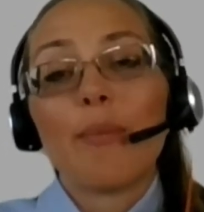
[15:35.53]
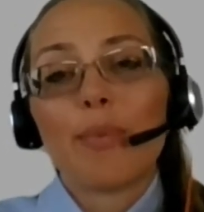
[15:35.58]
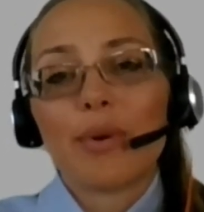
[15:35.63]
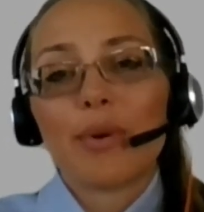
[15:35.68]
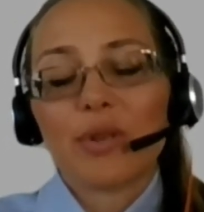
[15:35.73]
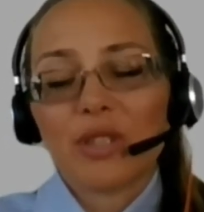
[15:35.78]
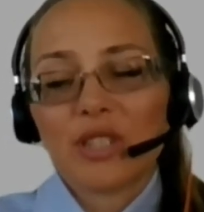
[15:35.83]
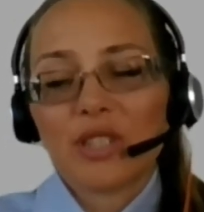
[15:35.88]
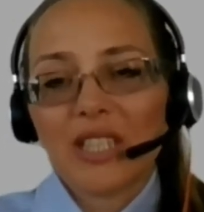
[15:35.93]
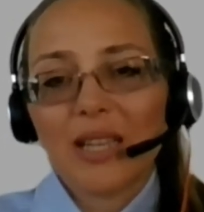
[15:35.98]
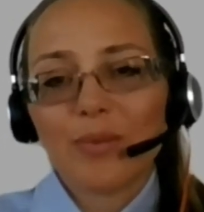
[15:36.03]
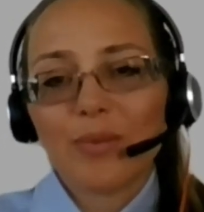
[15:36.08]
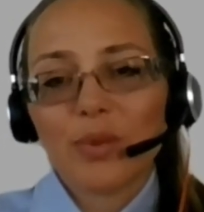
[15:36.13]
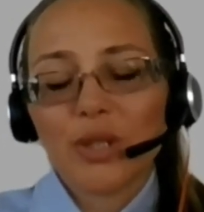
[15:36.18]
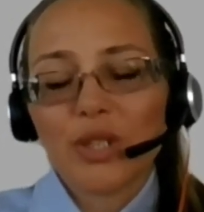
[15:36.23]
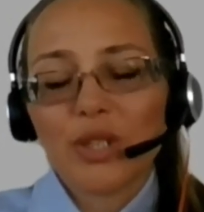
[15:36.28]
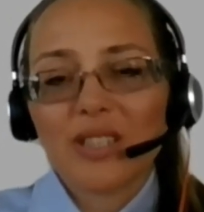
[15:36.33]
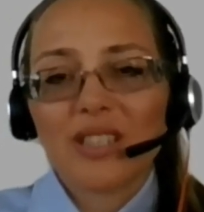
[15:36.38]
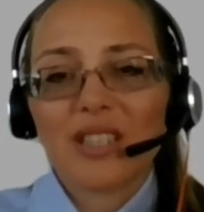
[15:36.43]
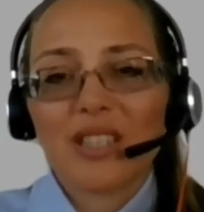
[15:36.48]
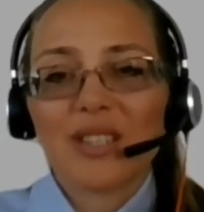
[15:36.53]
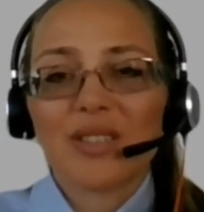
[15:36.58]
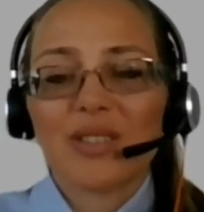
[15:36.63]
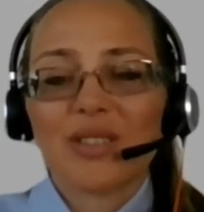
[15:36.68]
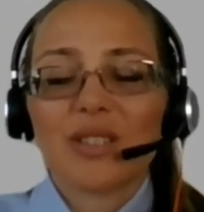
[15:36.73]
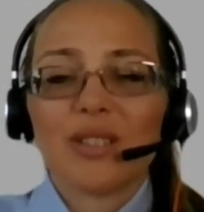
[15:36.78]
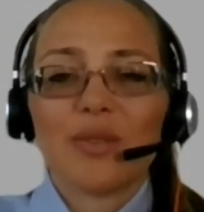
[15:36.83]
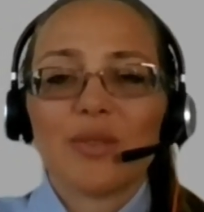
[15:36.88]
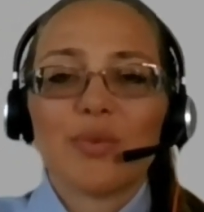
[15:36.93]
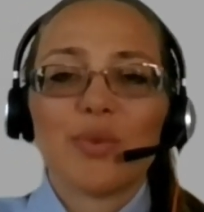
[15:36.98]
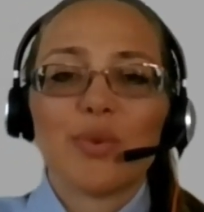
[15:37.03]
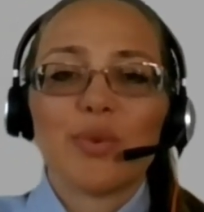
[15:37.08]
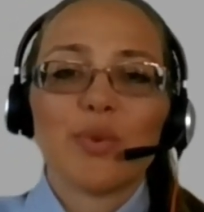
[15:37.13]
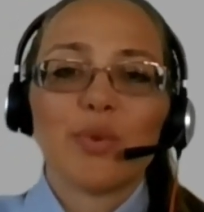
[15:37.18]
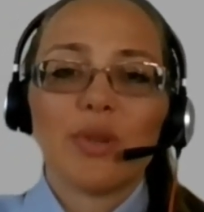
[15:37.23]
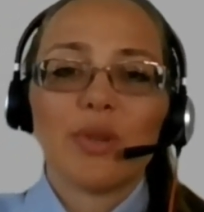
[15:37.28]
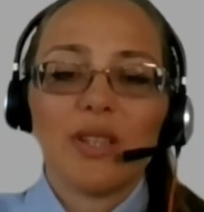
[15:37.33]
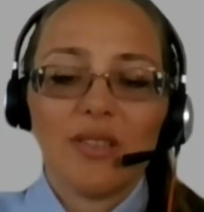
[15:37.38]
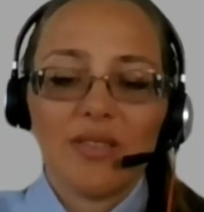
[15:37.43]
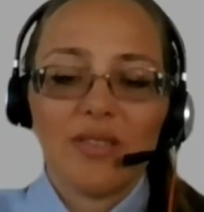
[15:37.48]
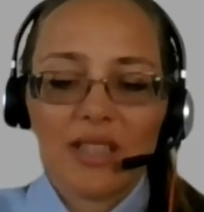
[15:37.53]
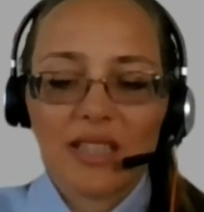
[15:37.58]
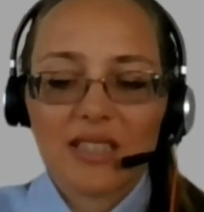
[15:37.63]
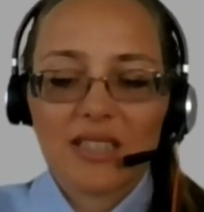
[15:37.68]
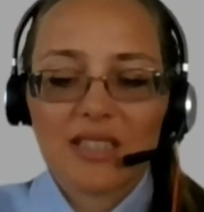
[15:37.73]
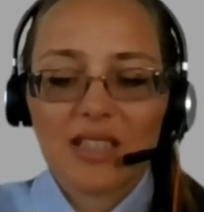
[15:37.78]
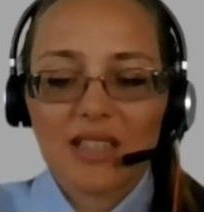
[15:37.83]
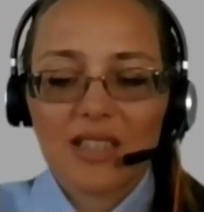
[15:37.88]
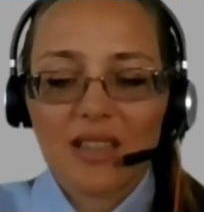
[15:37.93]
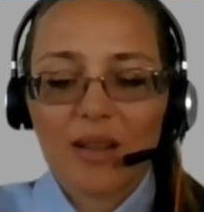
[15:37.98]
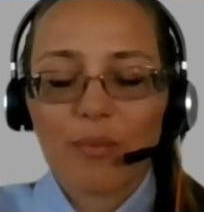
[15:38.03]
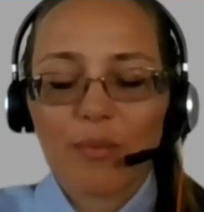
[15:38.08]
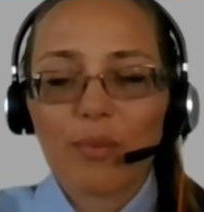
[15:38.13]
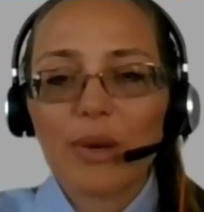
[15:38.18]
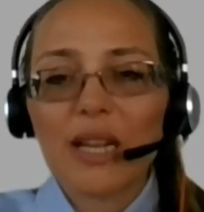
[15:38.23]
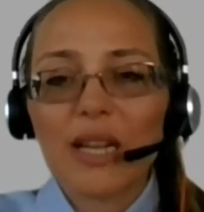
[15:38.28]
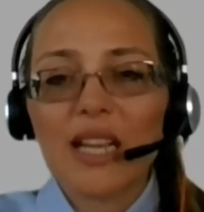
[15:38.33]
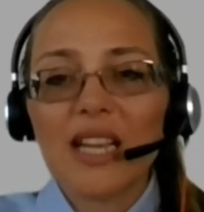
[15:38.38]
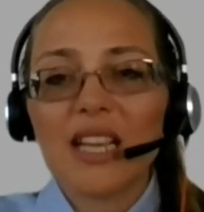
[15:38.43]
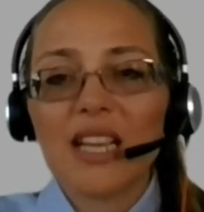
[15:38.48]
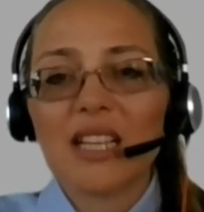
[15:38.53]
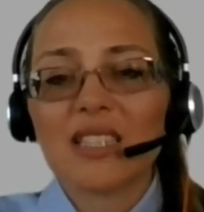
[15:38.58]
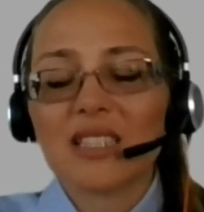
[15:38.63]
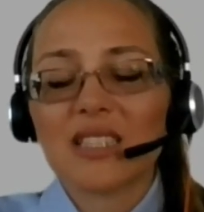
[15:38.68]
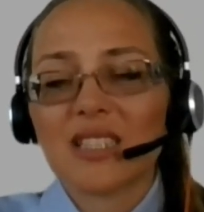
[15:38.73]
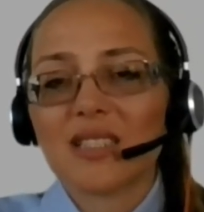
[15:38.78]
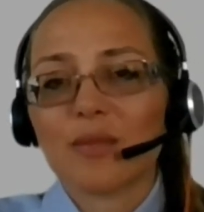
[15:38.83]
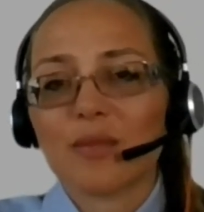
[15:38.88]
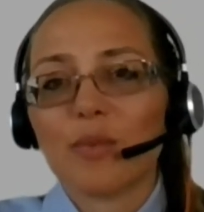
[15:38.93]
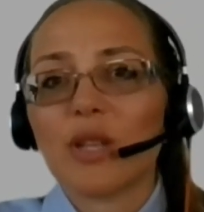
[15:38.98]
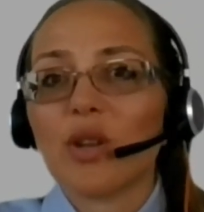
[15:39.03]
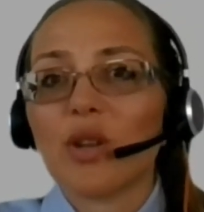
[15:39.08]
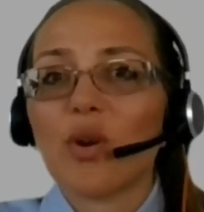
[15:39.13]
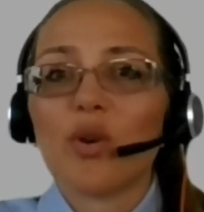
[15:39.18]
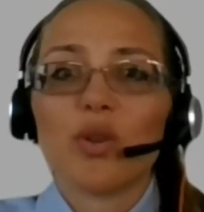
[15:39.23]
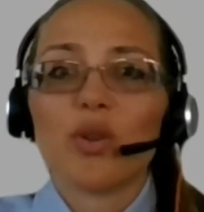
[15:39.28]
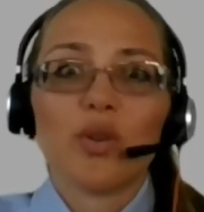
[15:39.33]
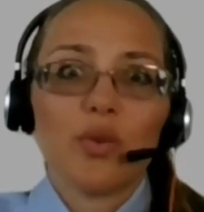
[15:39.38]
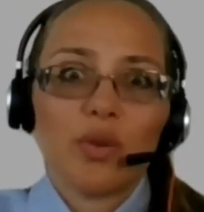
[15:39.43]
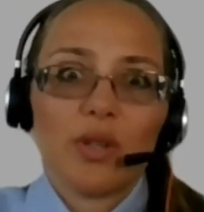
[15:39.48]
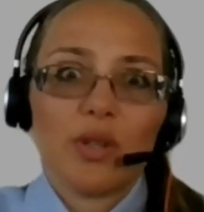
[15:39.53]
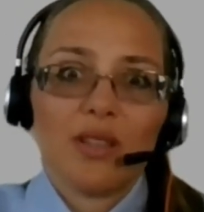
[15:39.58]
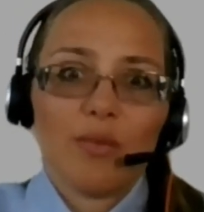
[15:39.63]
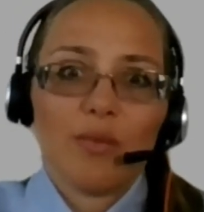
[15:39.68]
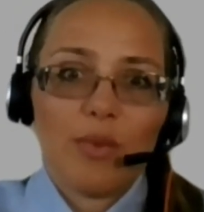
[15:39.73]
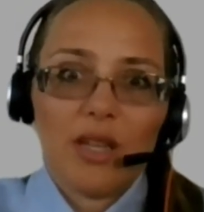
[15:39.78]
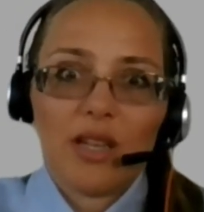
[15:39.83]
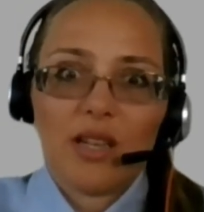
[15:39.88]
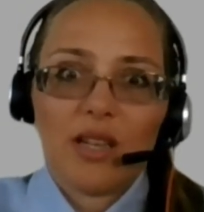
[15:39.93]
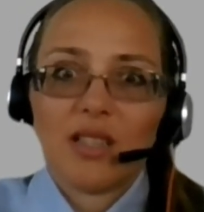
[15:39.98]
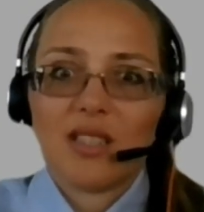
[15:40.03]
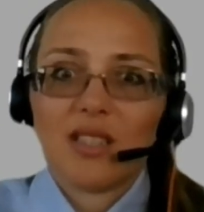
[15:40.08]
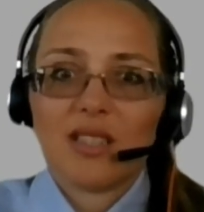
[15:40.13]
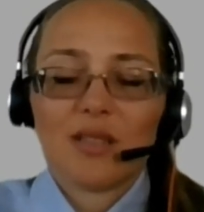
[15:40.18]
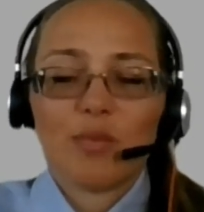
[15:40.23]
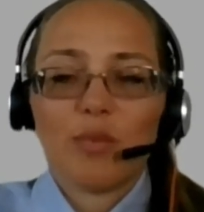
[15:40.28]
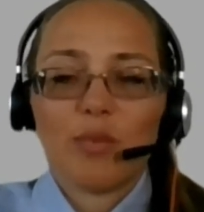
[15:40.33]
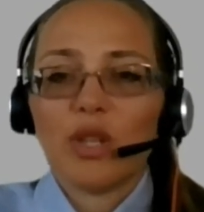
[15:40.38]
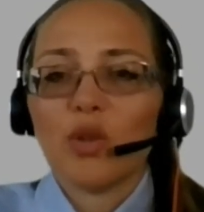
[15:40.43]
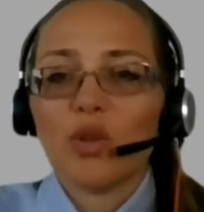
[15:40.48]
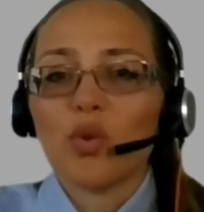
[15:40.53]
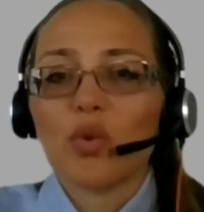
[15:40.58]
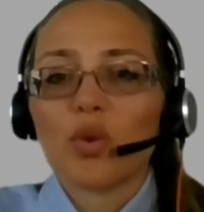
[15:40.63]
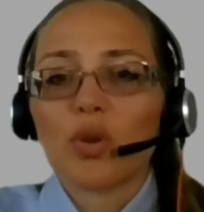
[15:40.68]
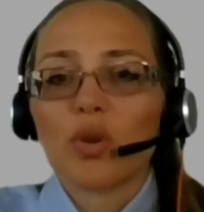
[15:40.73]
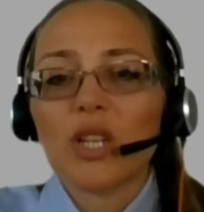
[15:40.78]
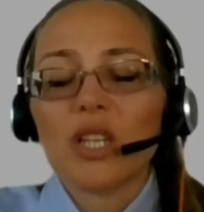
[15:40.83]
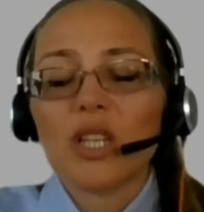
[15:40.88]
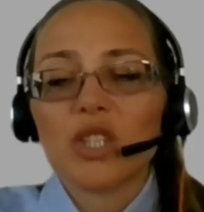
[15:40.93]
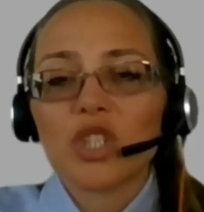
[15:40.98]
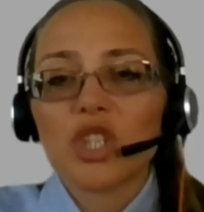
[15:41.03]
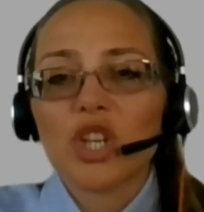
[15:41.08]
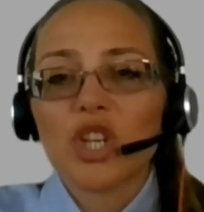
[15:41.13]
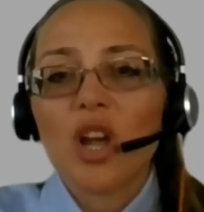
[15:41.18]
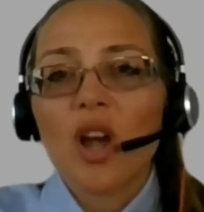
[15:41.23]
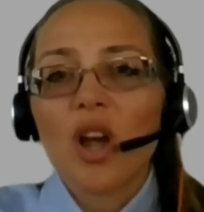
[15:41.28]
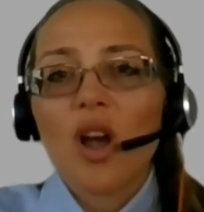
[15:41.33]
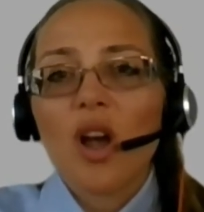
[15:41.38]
perception that if you live in a certain place, this means, oh, you're in America, this means you're rich.